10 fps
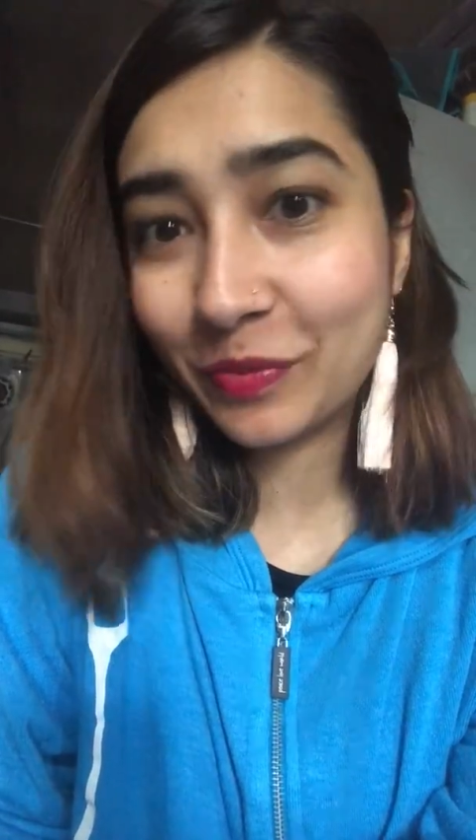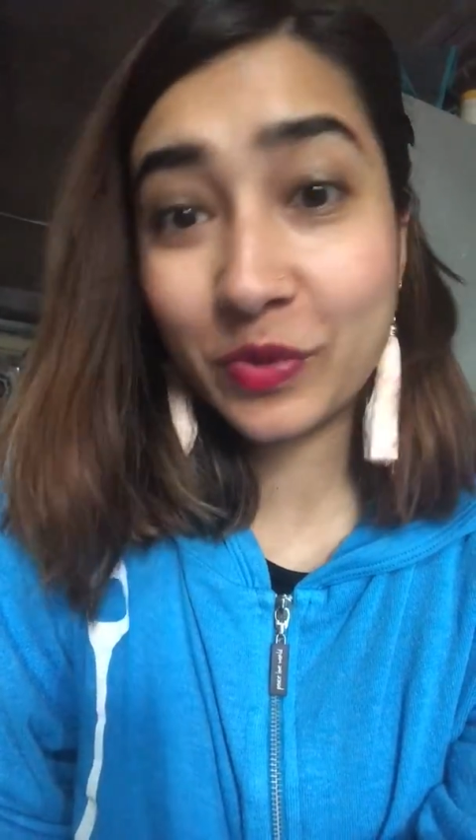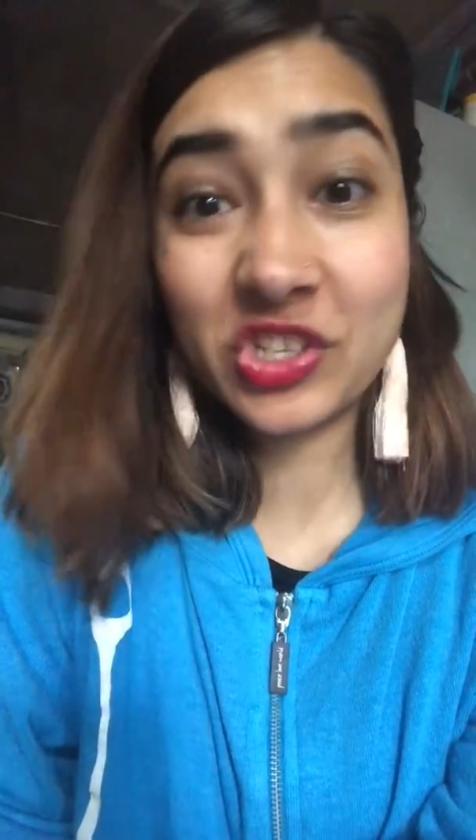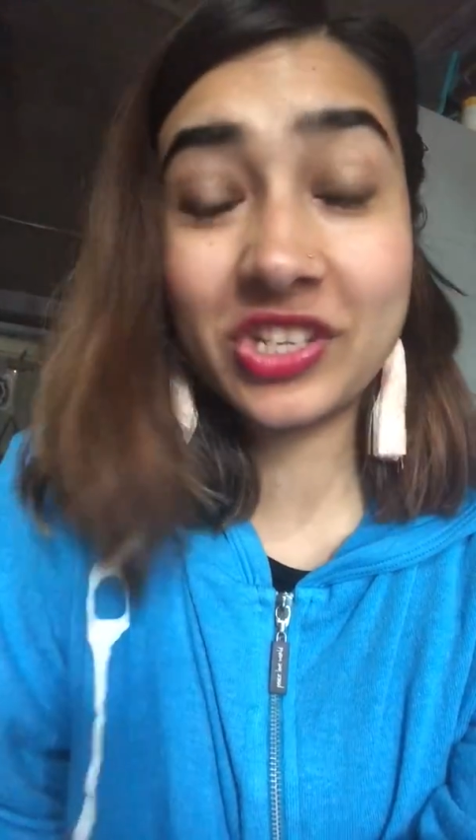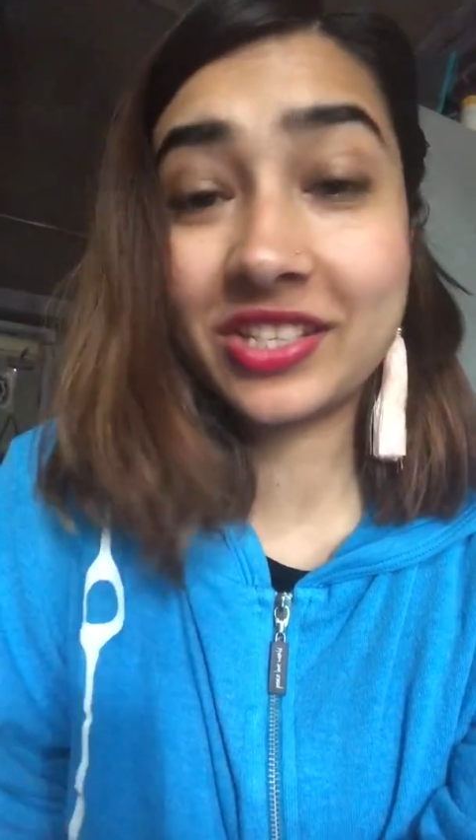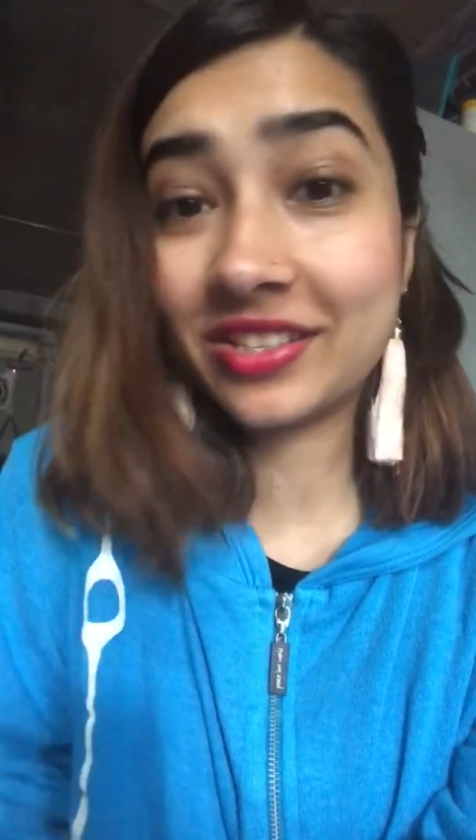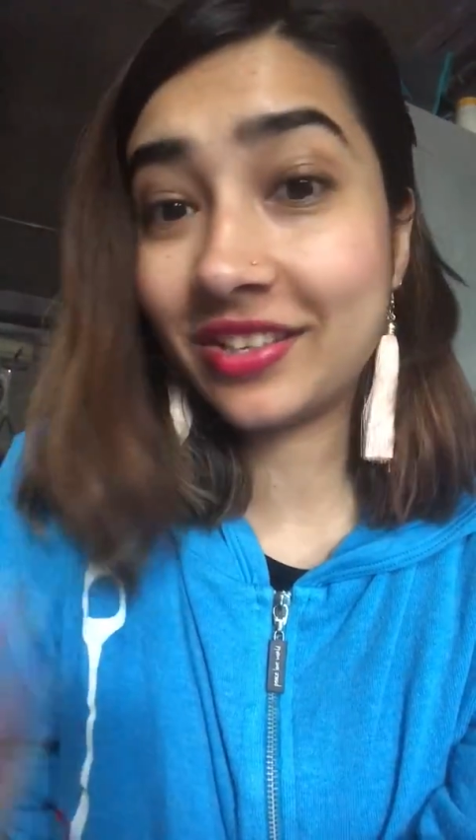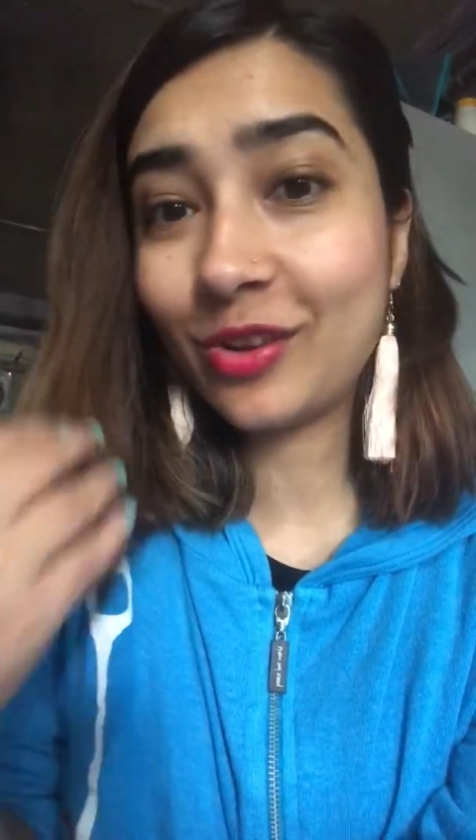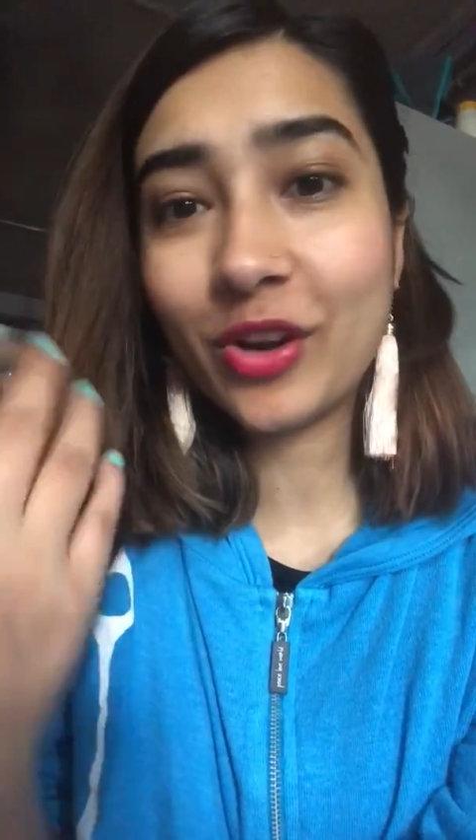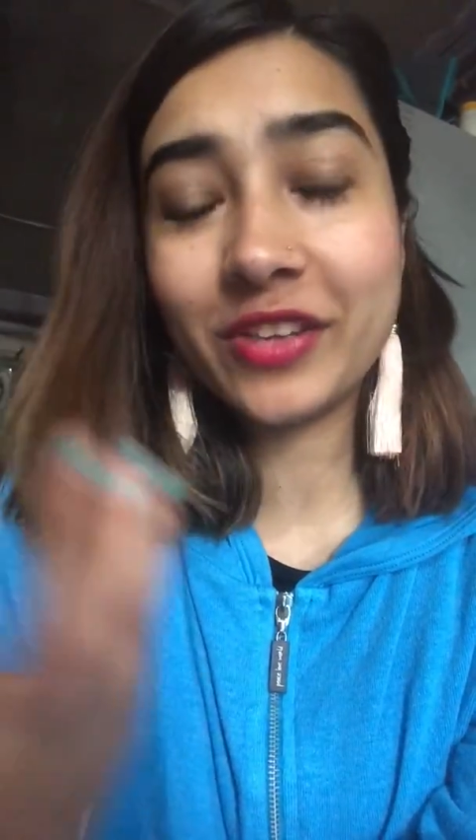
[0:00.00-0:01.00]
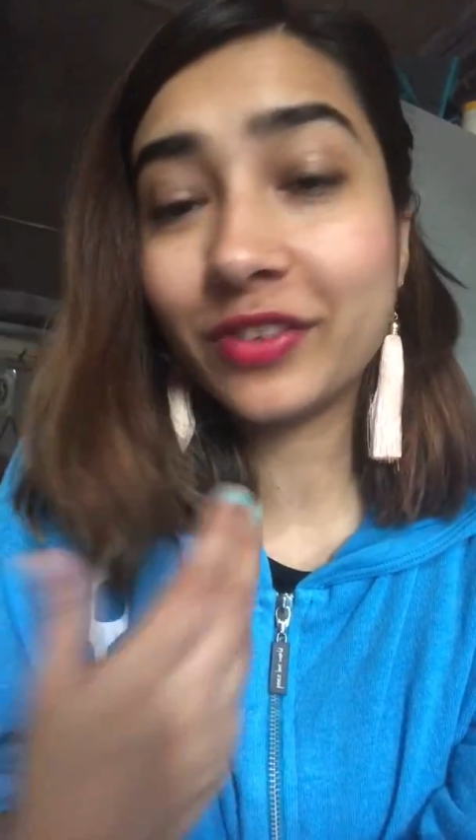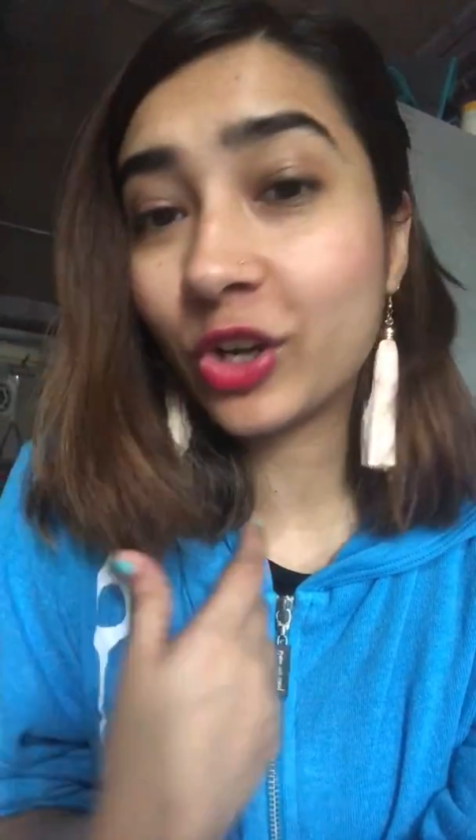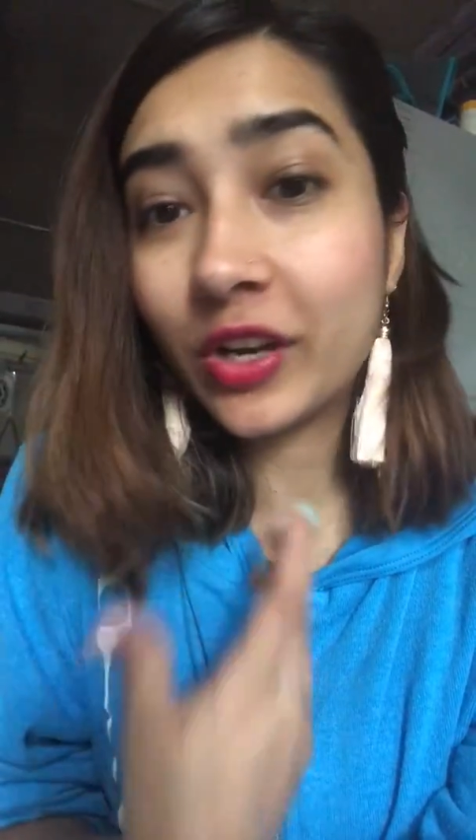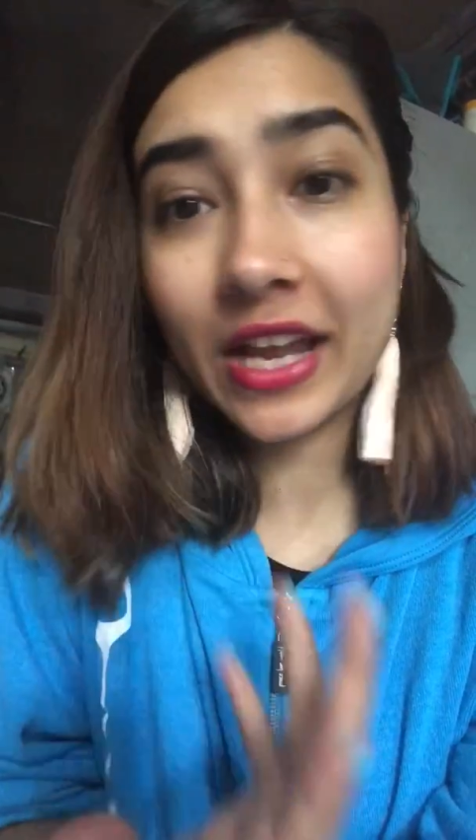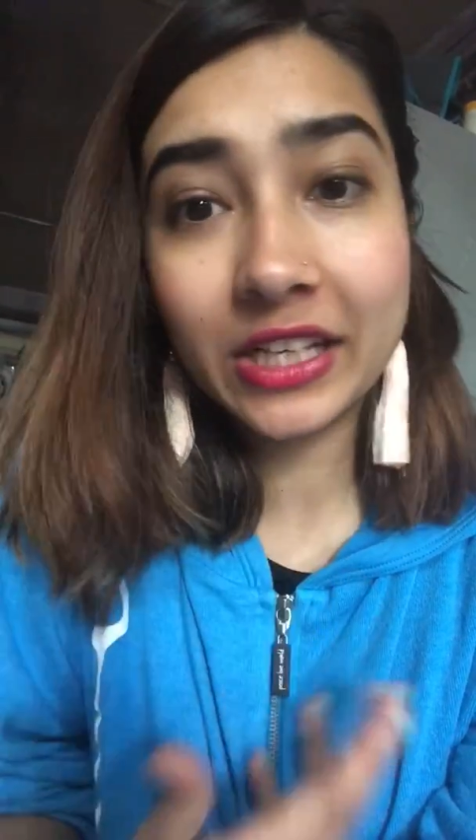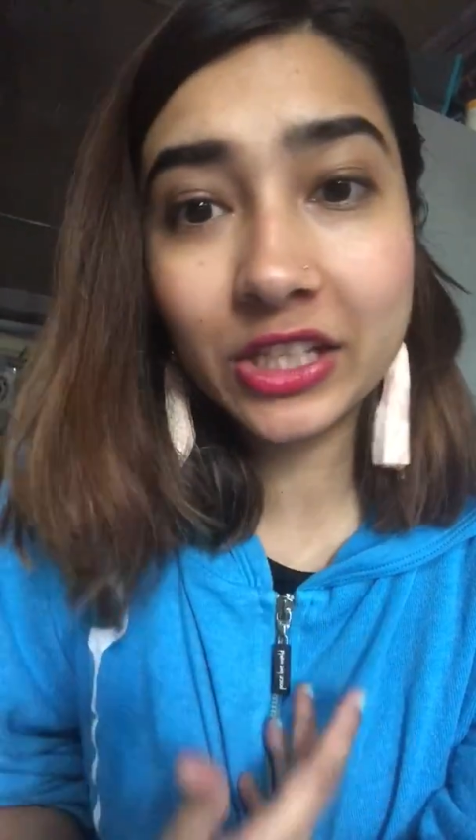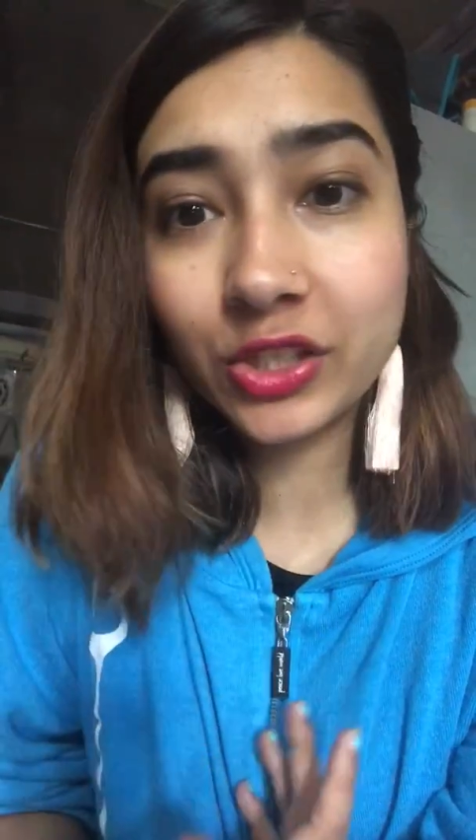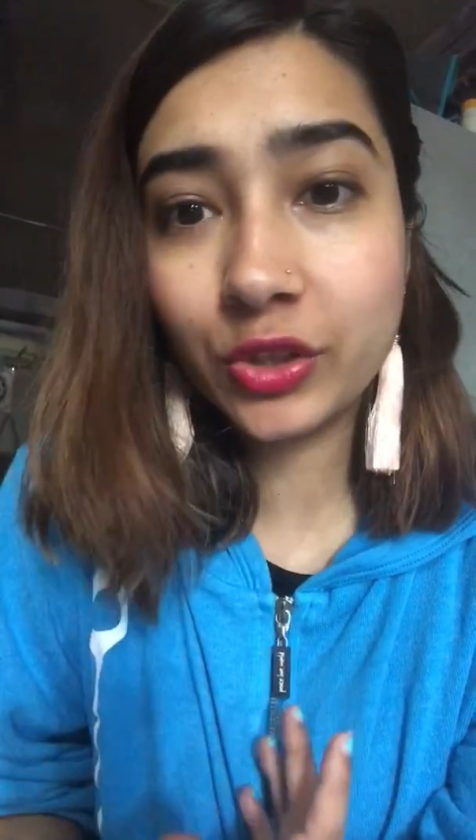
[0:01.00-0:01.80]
which is not even connected